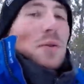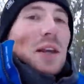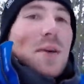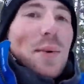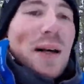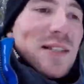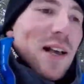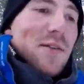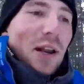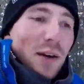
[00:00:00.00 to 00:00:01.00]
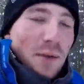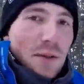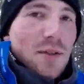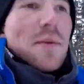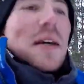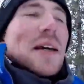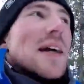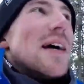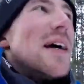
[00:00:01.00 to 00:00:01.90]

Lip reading: But once I go past there and head up to the summit,